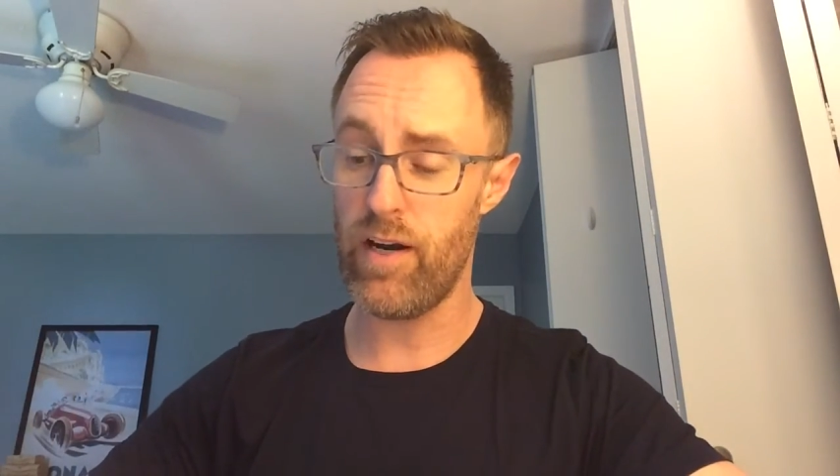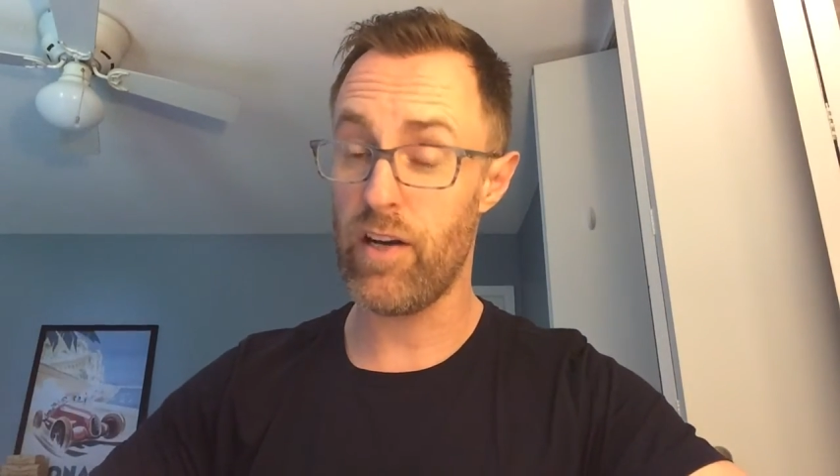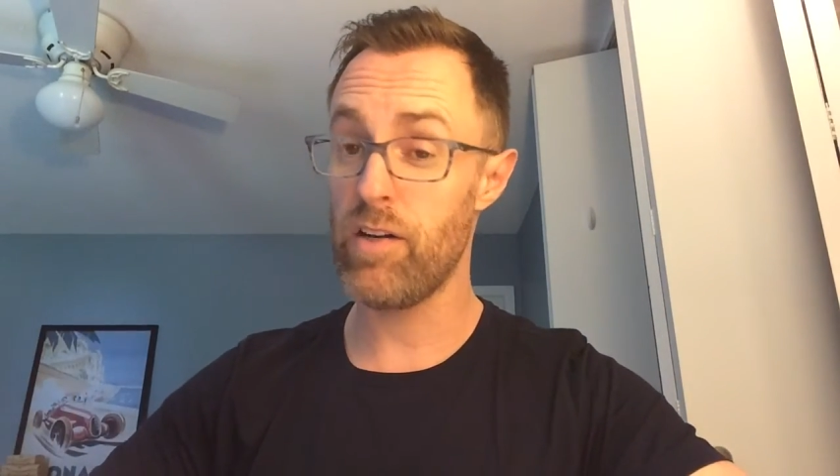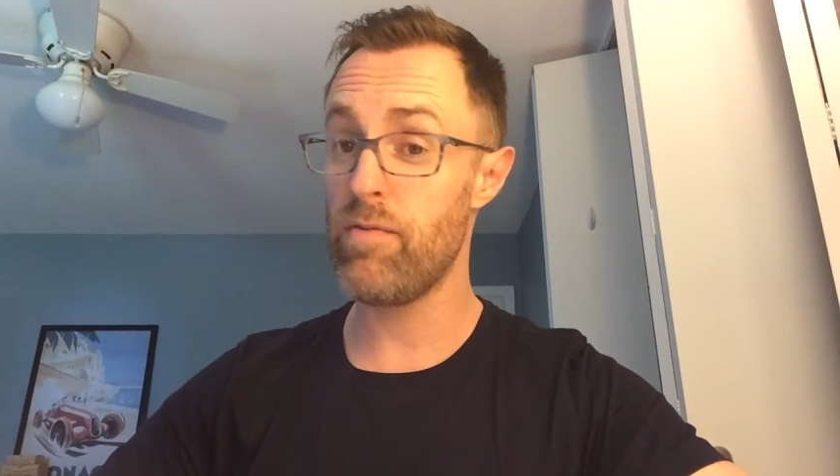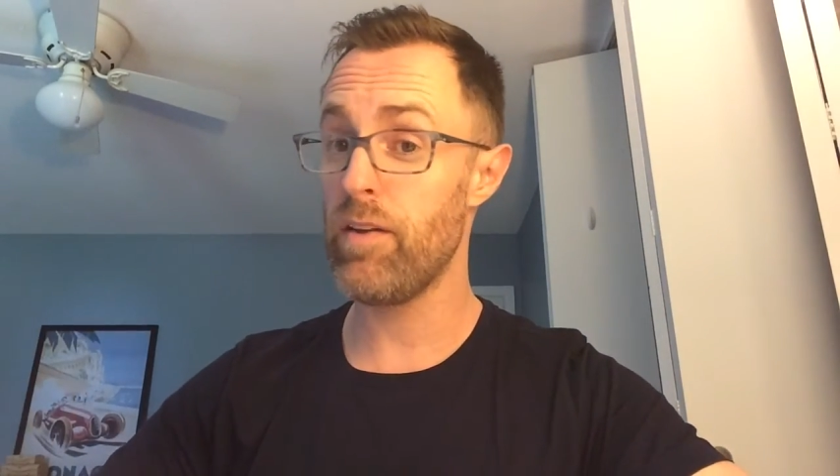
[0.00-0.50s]
I
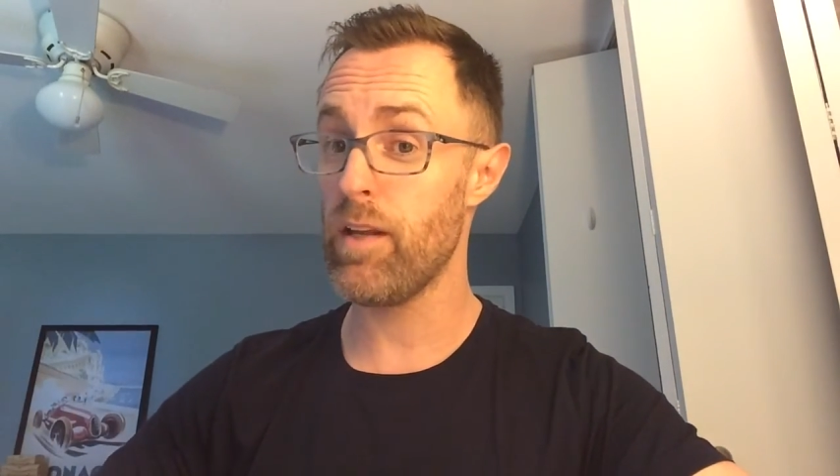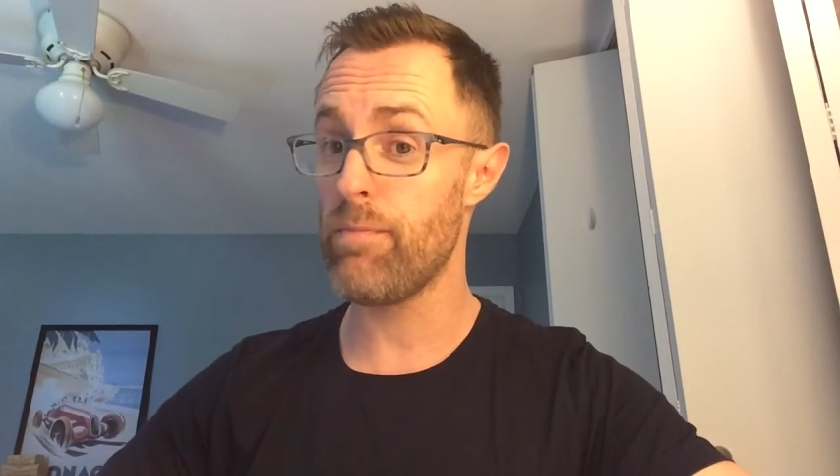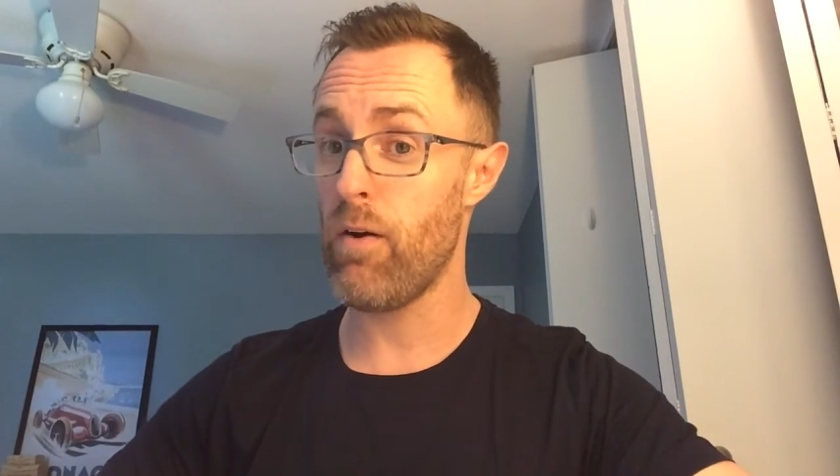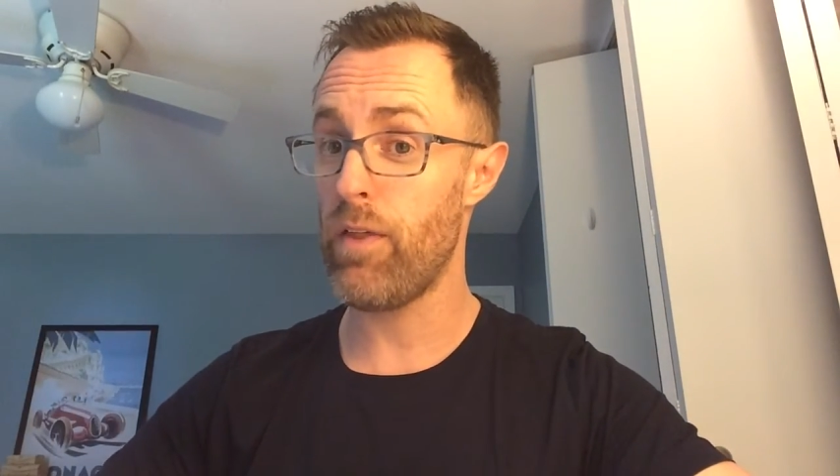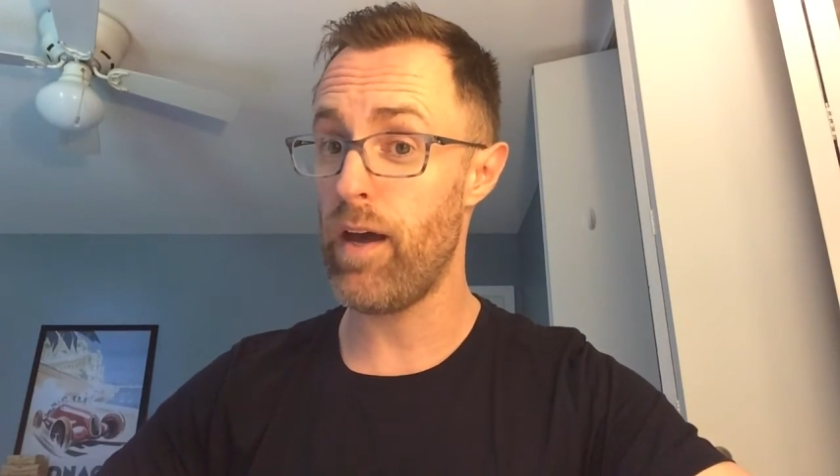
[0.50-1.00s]
could fill in
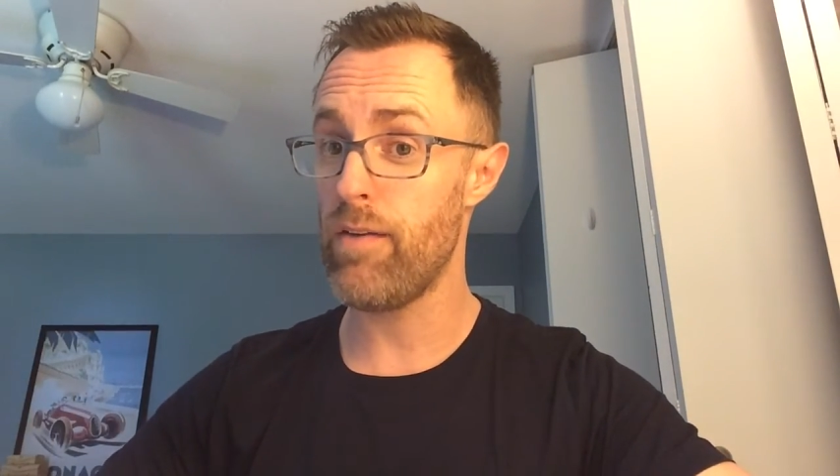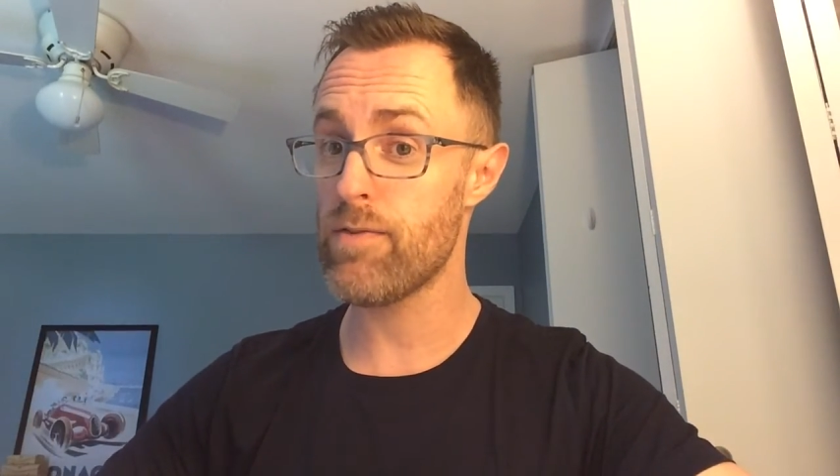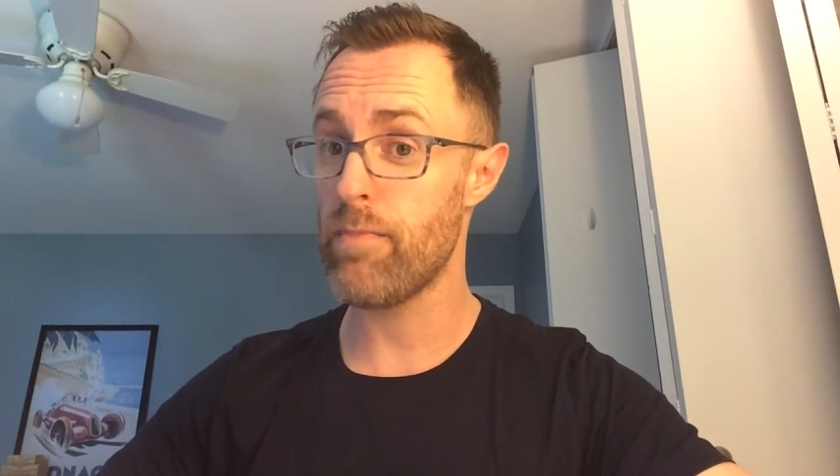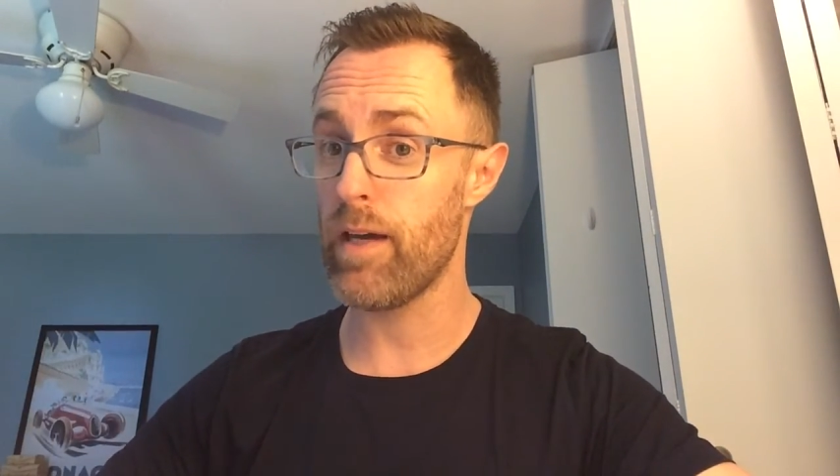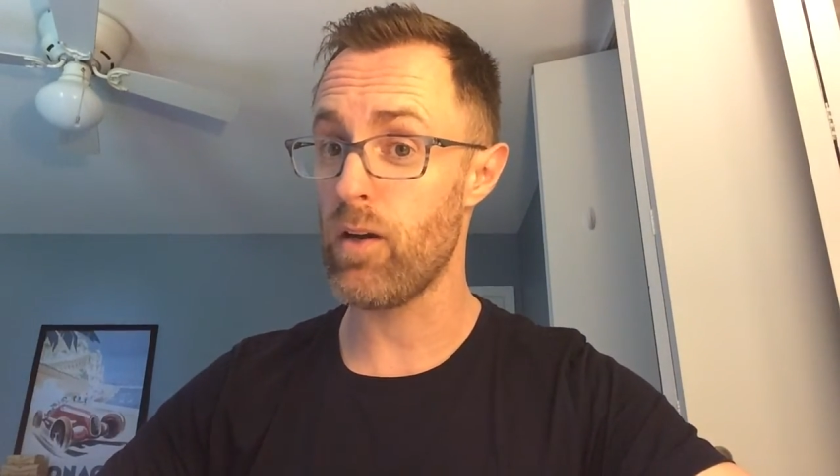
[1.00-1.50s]
both halves,
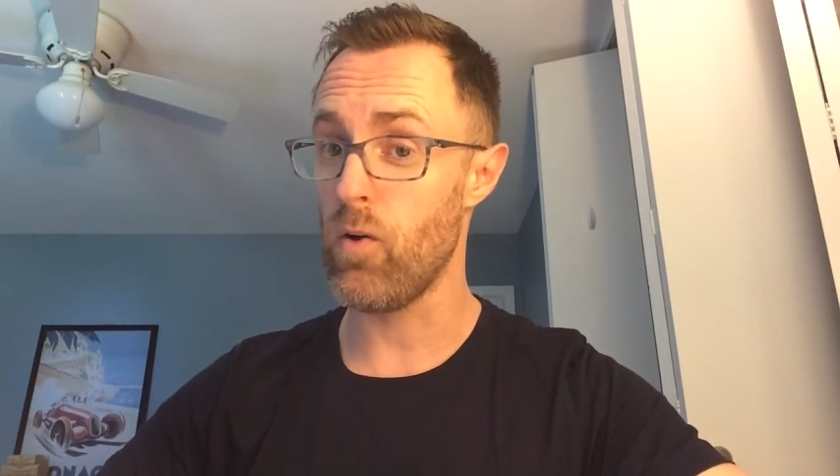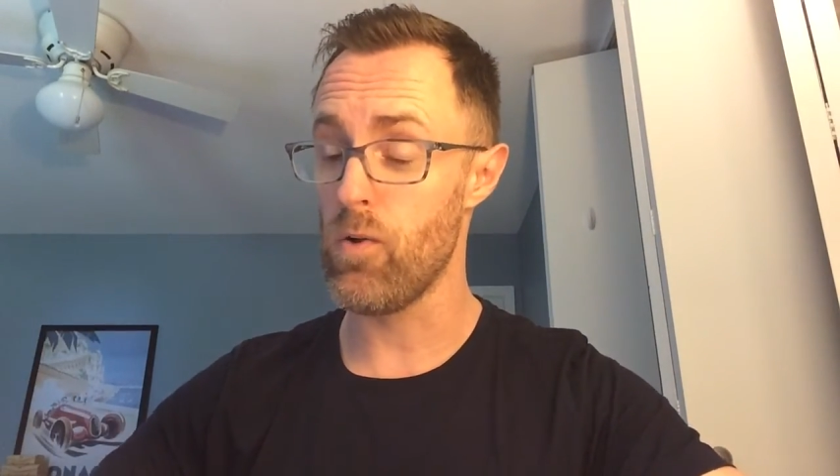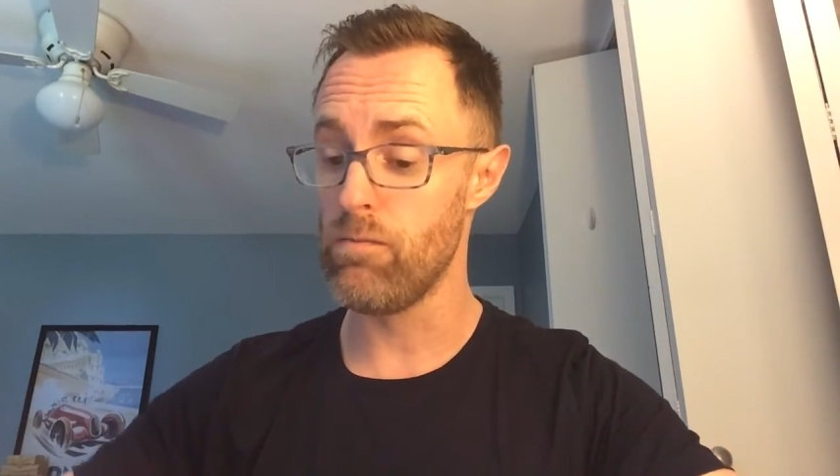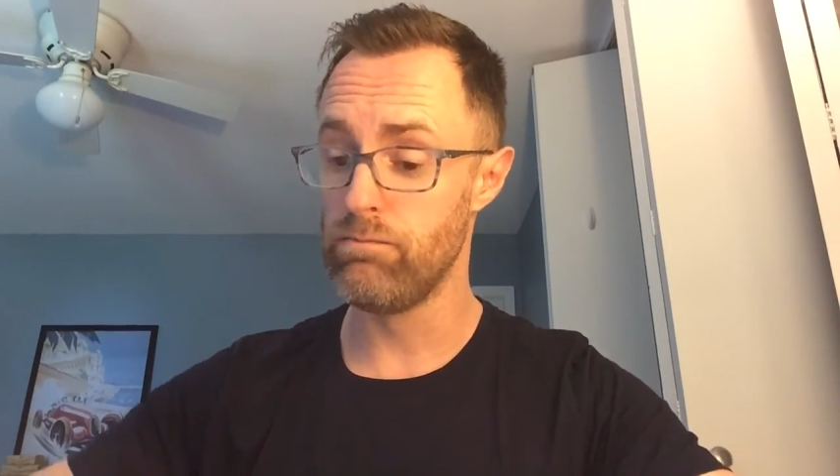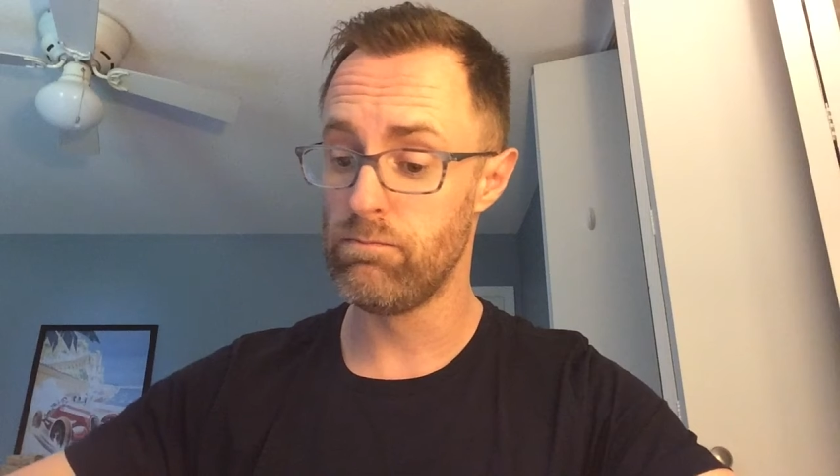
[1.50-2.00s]
make it a whole.